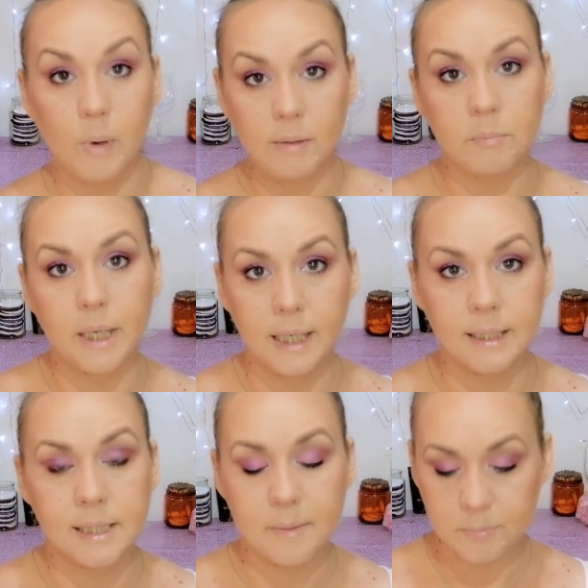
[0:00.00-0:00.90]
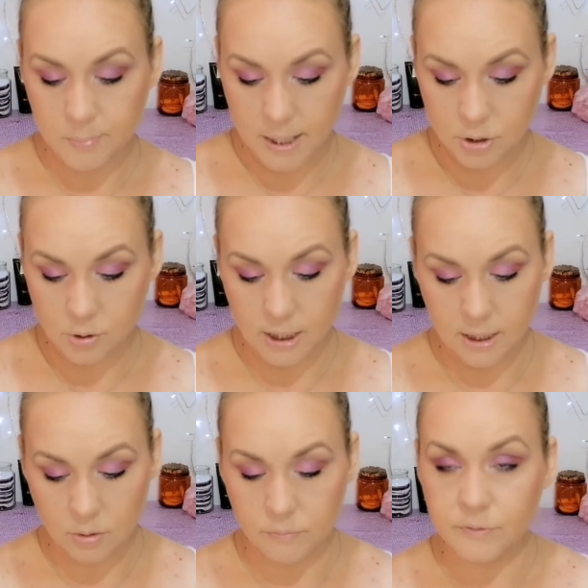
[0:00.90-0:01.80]
when picking it up, I do
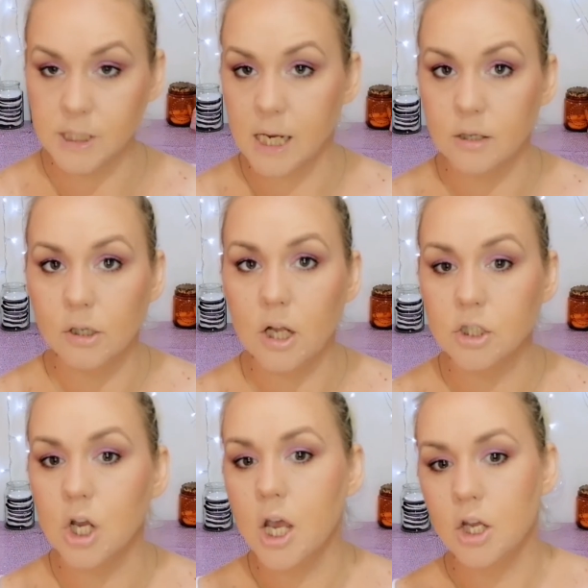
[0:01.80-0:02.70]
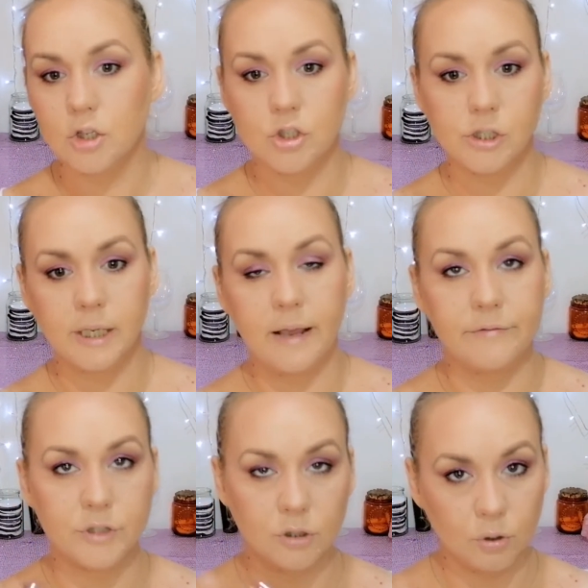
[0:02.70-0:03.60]
get it off take a lot. You're just going to
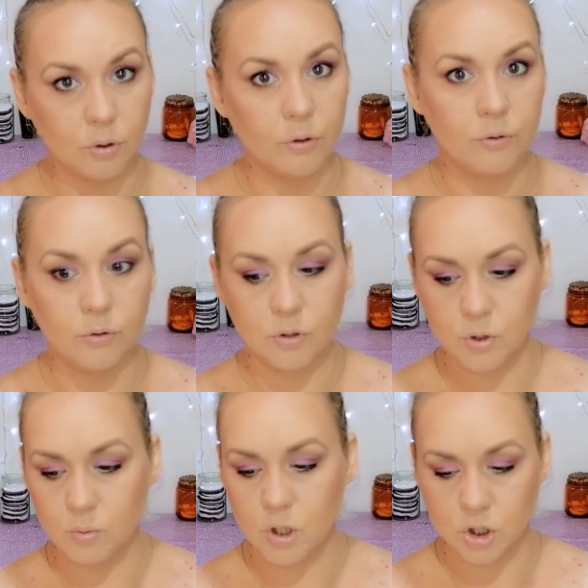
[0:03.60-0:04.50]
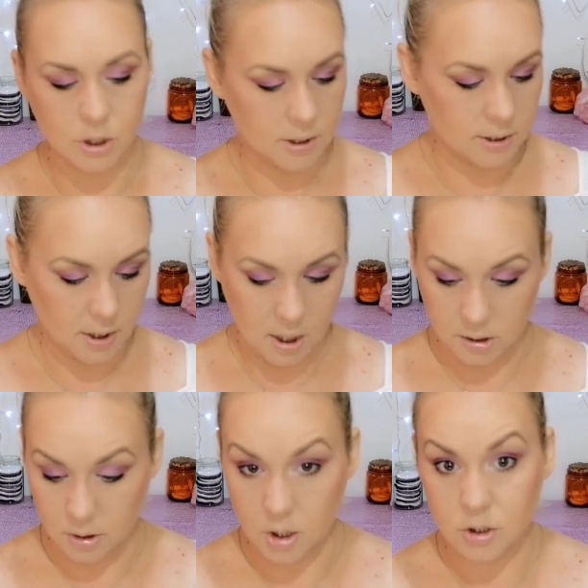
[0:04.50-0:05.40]
have to look through the swatches
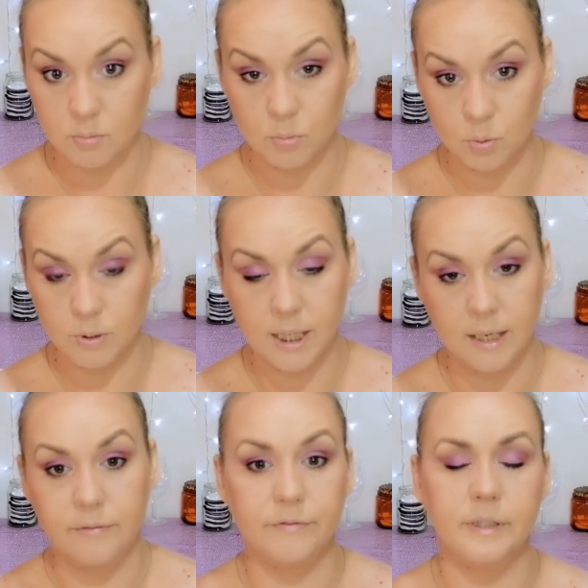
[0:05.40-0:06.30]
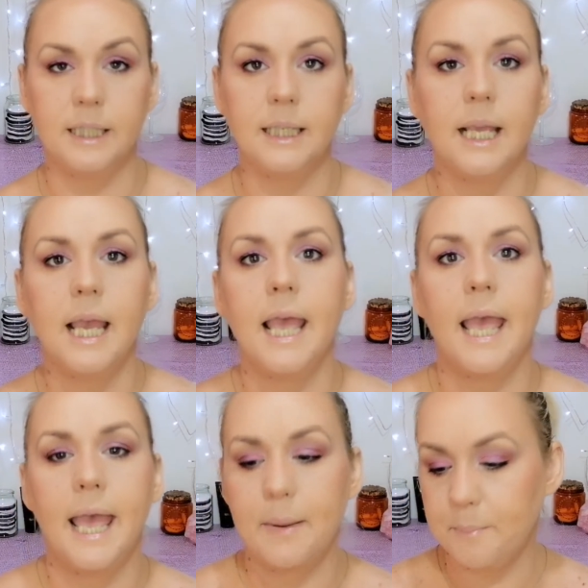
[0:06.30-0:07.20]
a lot more carefully.
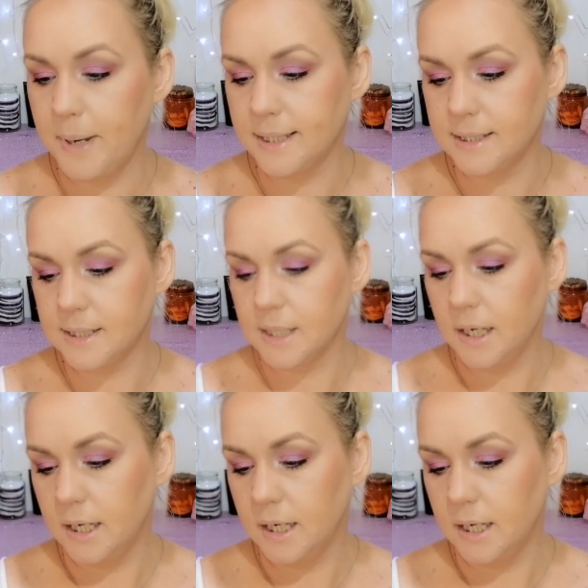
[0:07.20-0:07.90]
But